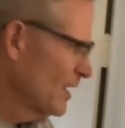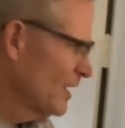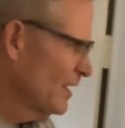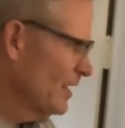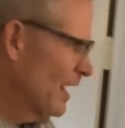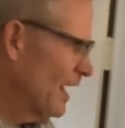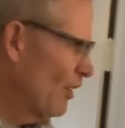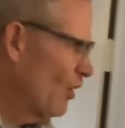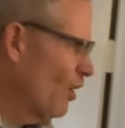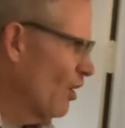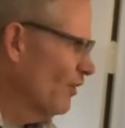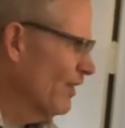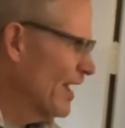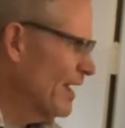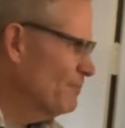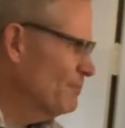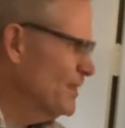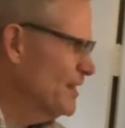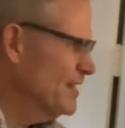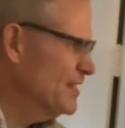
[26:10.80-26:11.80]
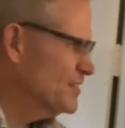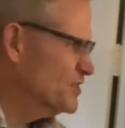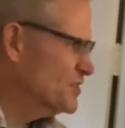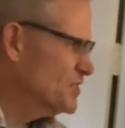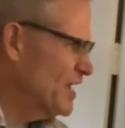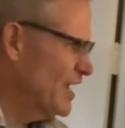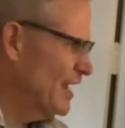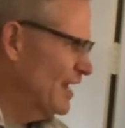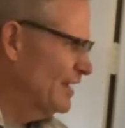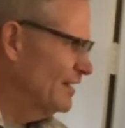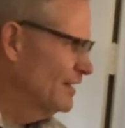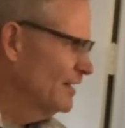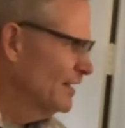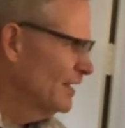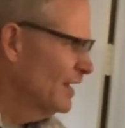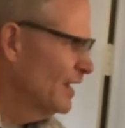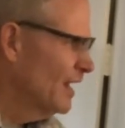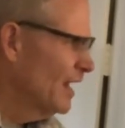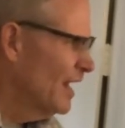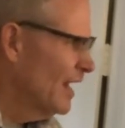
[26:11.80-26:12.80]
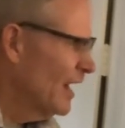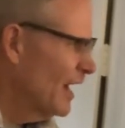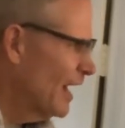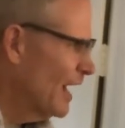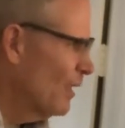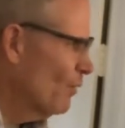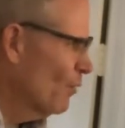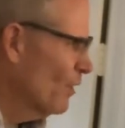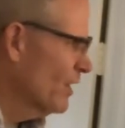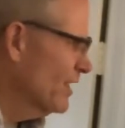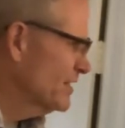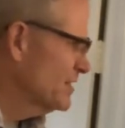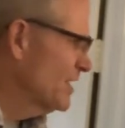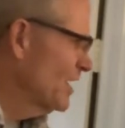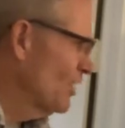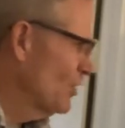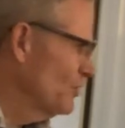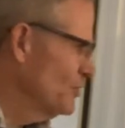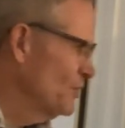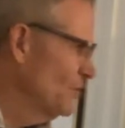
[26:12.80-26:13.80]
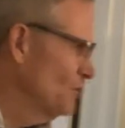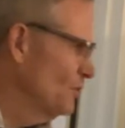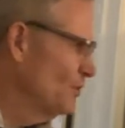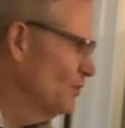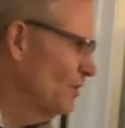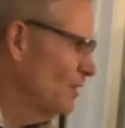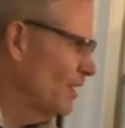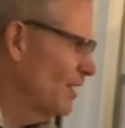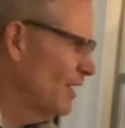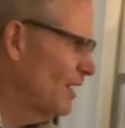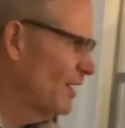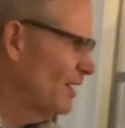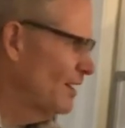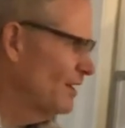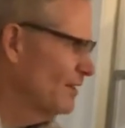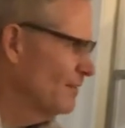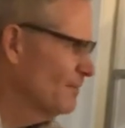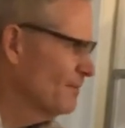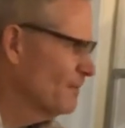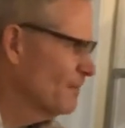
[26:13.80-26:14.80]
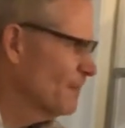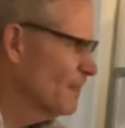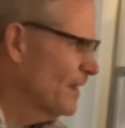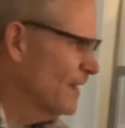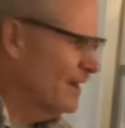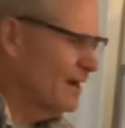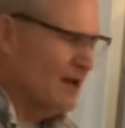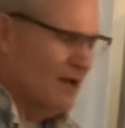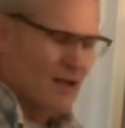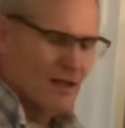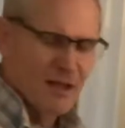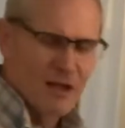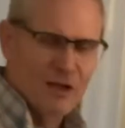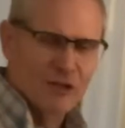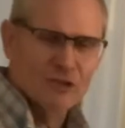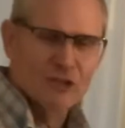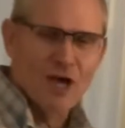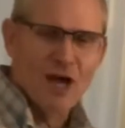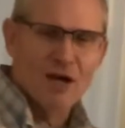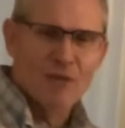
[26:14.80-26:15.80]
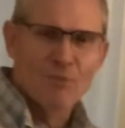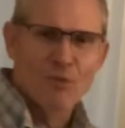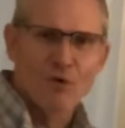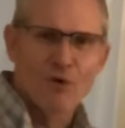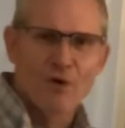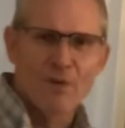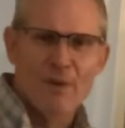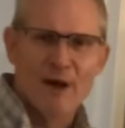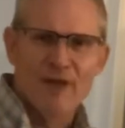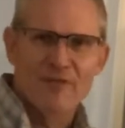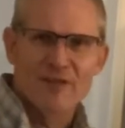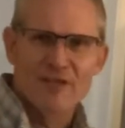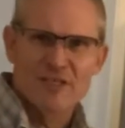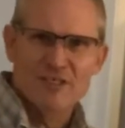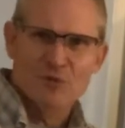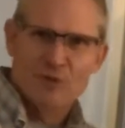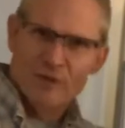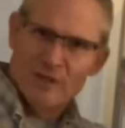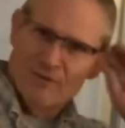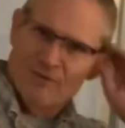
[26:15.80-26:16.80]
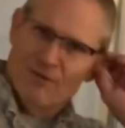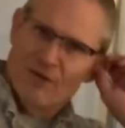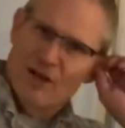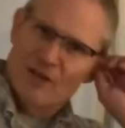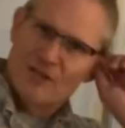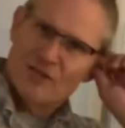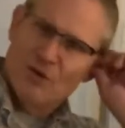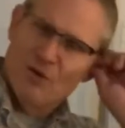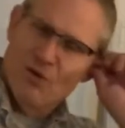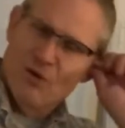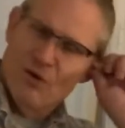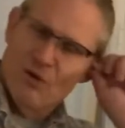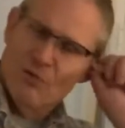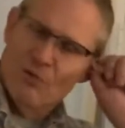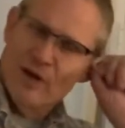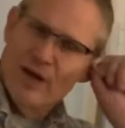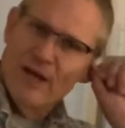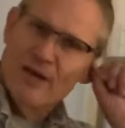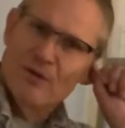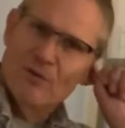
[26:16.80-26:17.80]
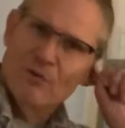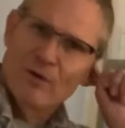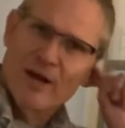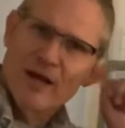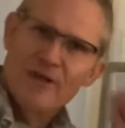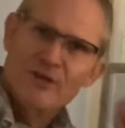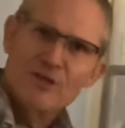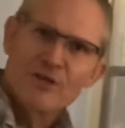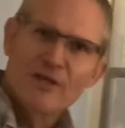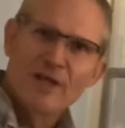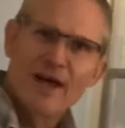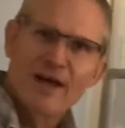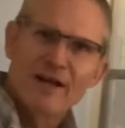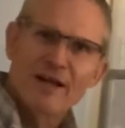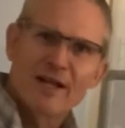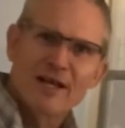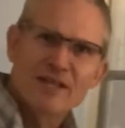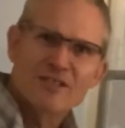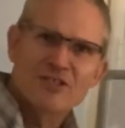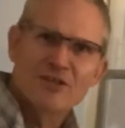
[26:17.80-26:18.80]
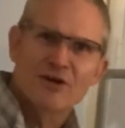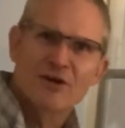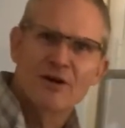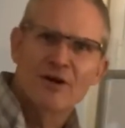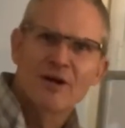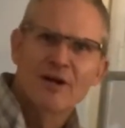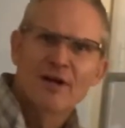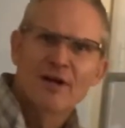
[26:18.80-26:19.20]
Now, all that being said, I want to tell you, and I'll talk more about this with the flux cord when I do that lecture.